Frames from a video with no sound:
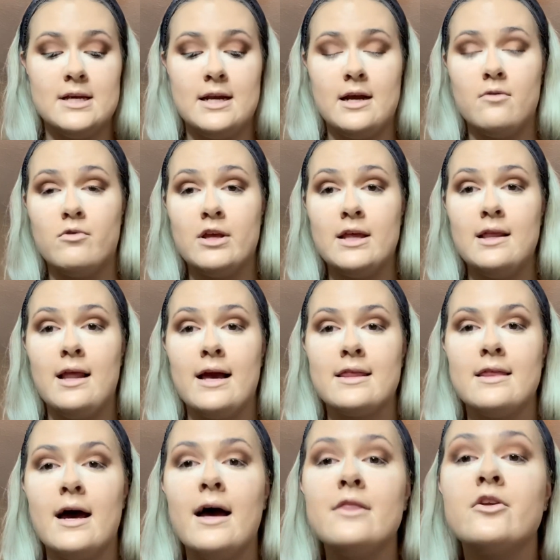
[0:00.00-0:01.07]
and I really like
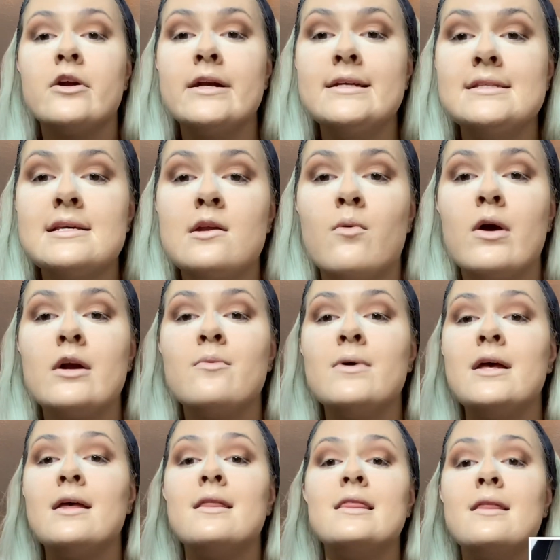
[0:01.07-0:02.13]
that, and they're easy to work
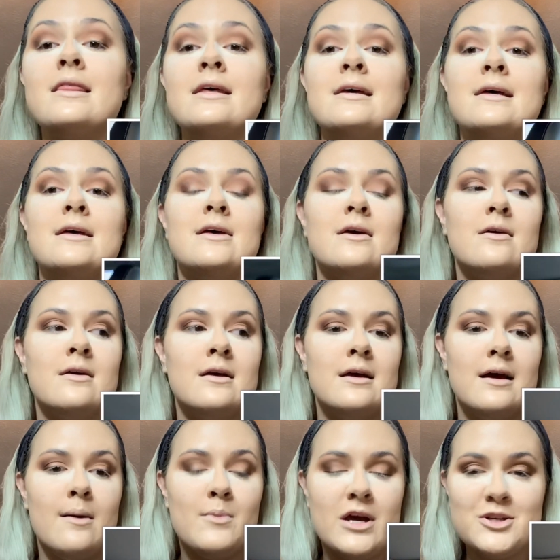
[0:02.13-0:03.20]
with.
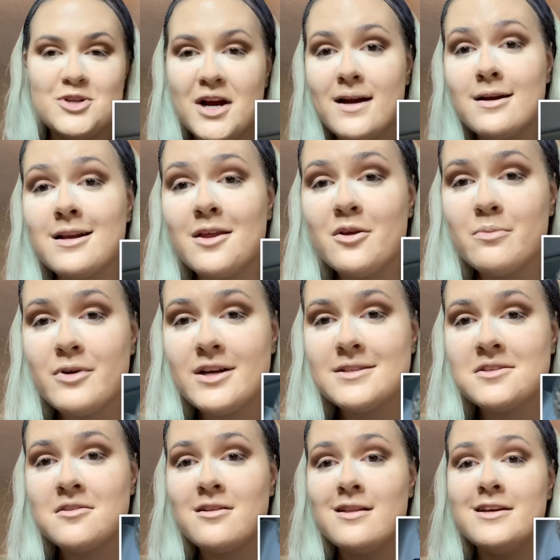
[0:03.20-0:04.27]
I'm not trying another
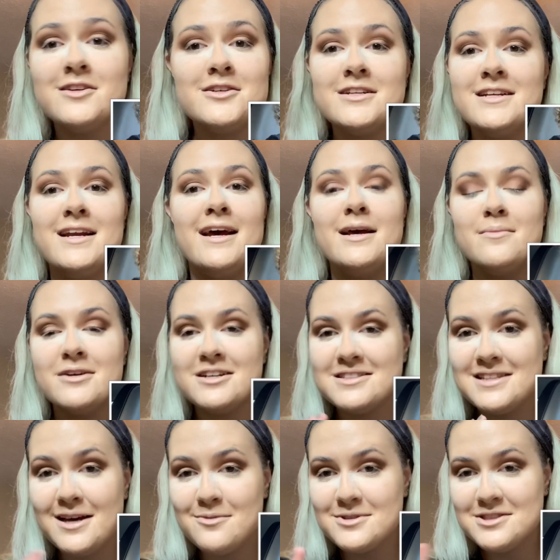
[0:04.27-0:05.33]
pressed glitter today because
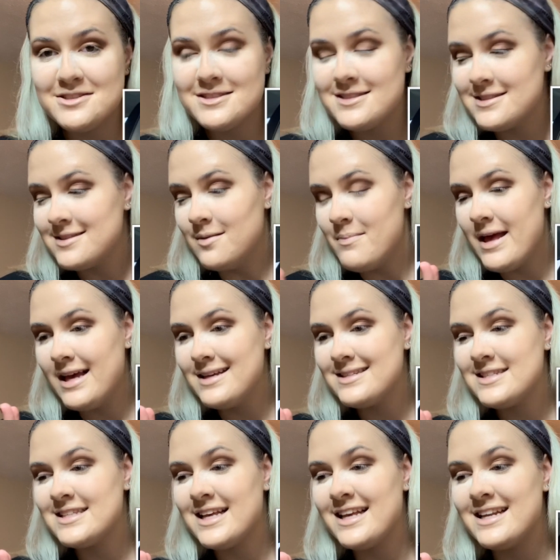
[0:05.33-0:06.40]
that was just a
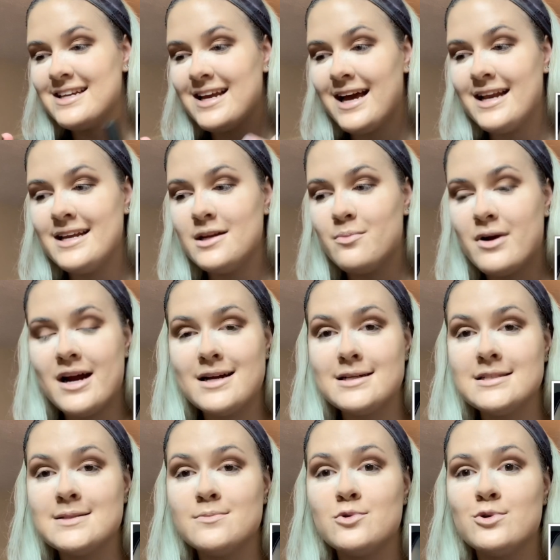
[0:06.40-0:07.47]
mess, and I need to
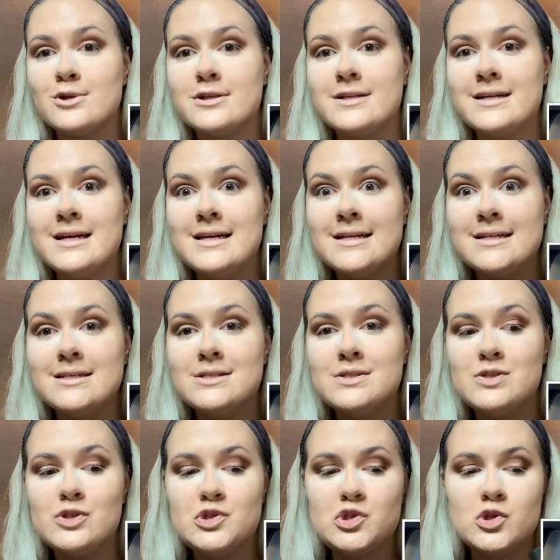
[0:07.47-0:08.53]
practice more.
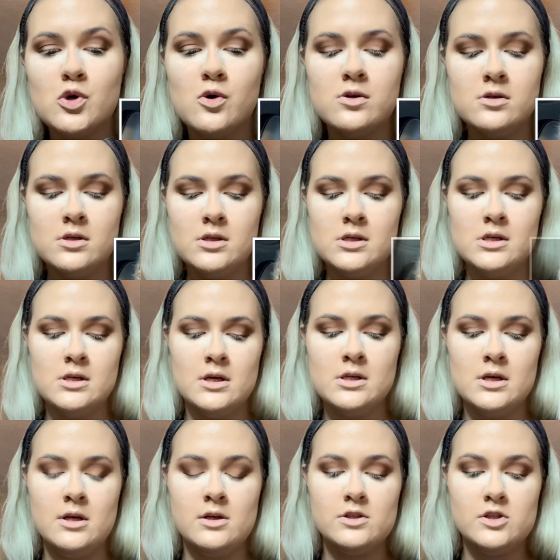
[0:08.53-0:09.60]
And
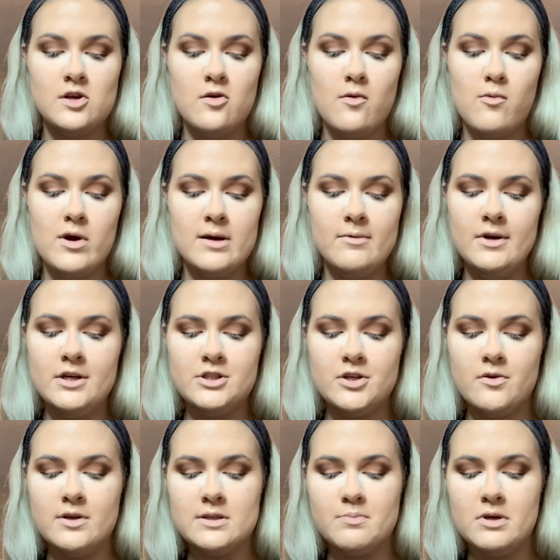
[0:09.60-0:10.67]
so what I'm going to
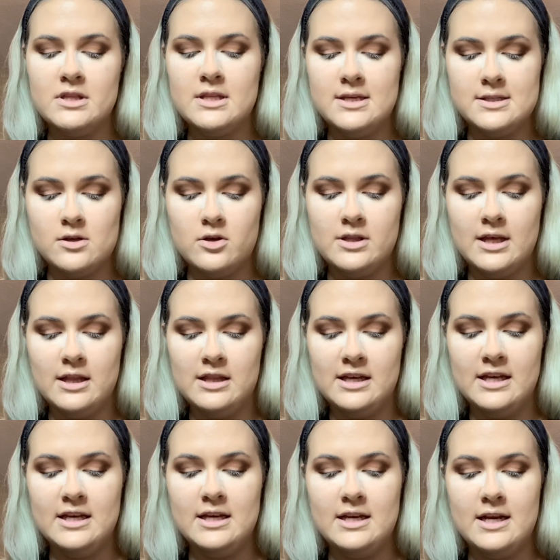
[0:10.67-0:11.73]
do is put this on the
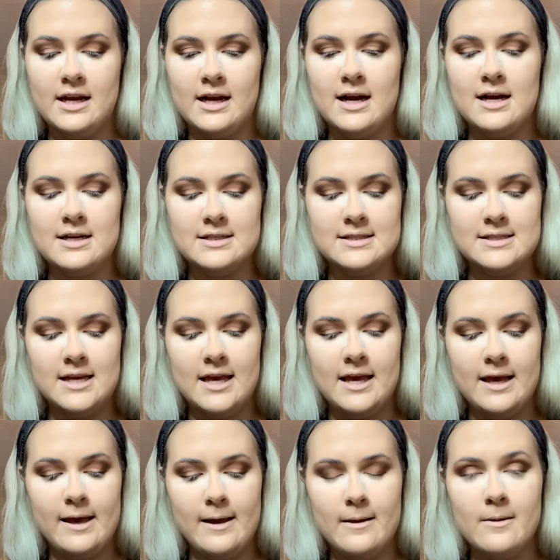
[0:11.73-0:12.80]
lid and kind of
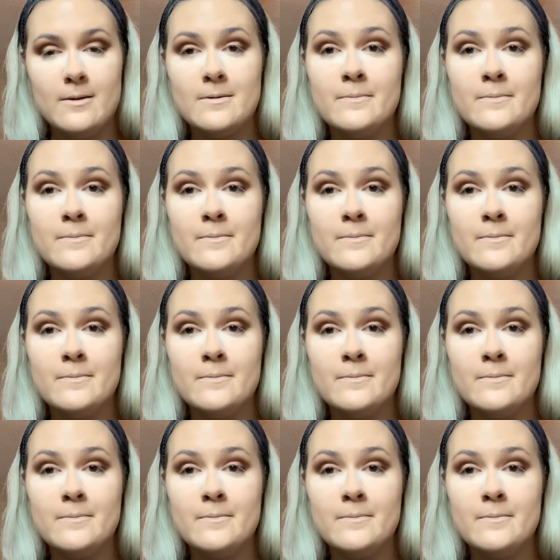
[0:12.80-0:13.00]
see